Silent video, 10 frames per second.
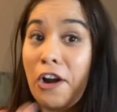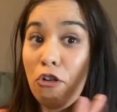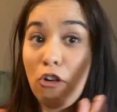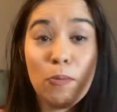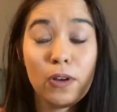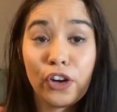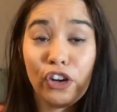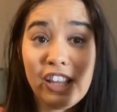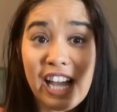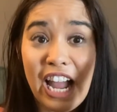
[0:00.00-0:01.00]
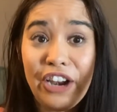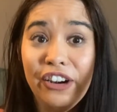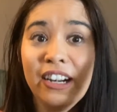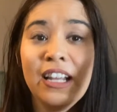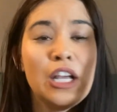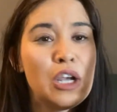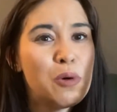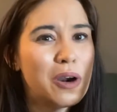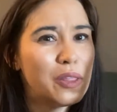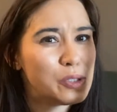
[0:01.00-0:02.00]
A normal curling iron,
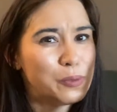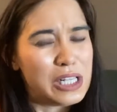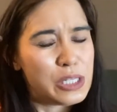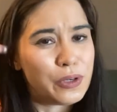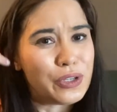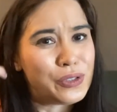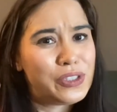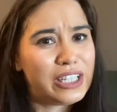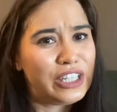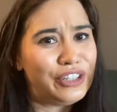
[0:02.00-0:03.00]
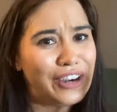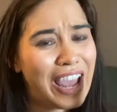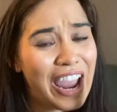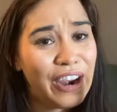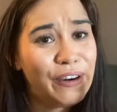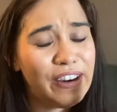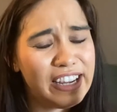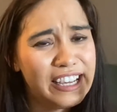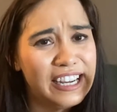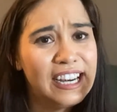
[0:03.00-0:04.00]
one of those ones where you stick your hair
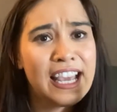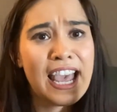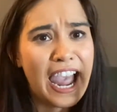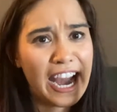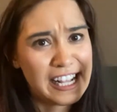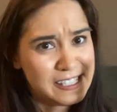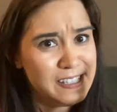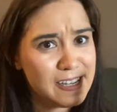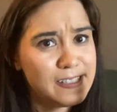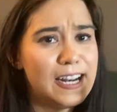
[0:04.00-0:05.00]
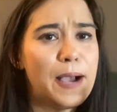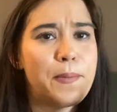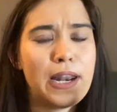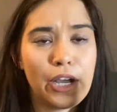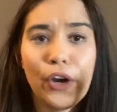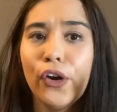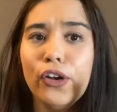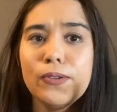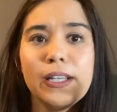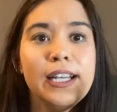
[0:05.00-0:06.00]
in and it sucks it up and it
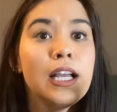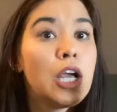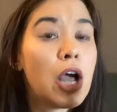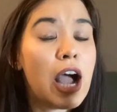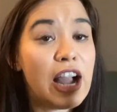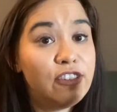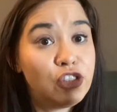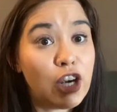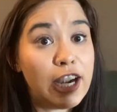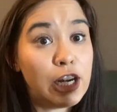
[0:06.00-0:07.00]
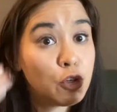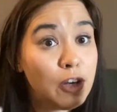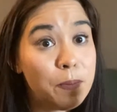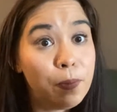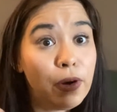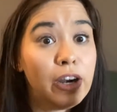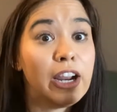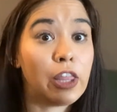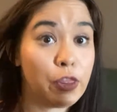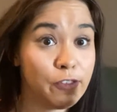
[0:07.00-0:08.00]
curls it. I've tried a crimper,
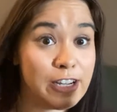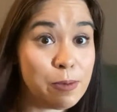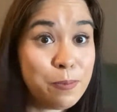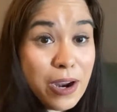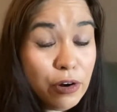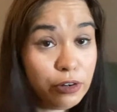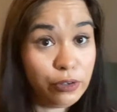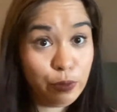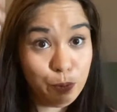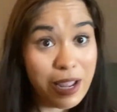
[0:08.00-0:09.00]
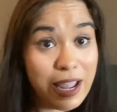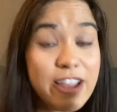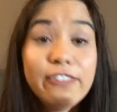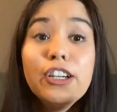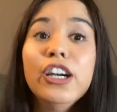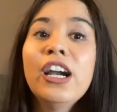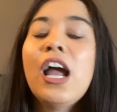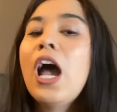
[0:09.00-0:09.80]
a three barrel waver.